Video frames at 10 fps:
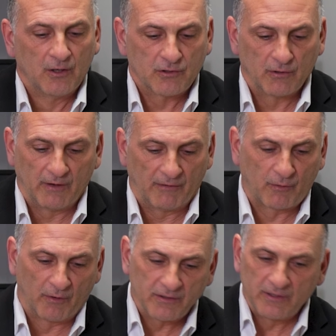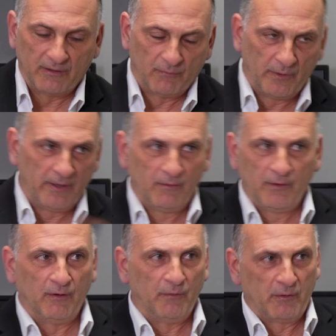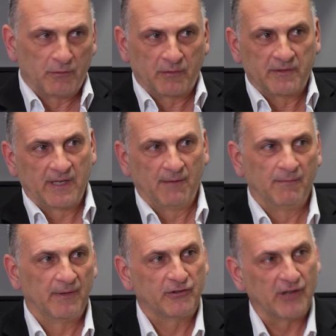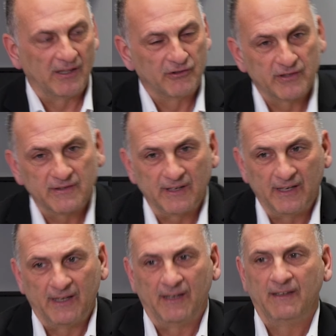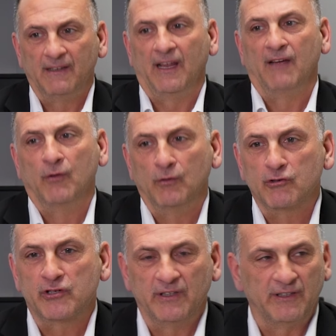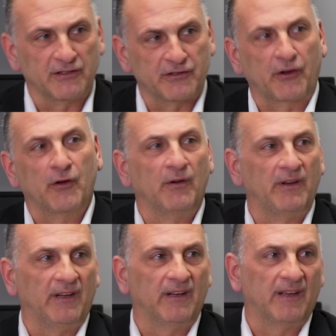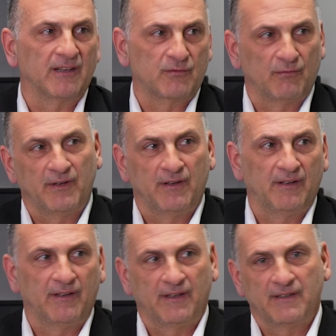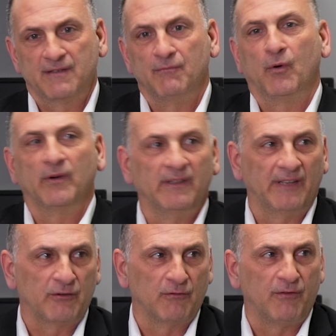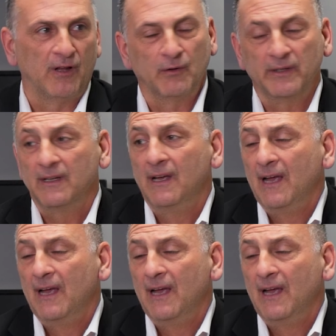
So of course, and we you know we go through the same uh, challenges and evolution in the security has uh, it's important that you follow it.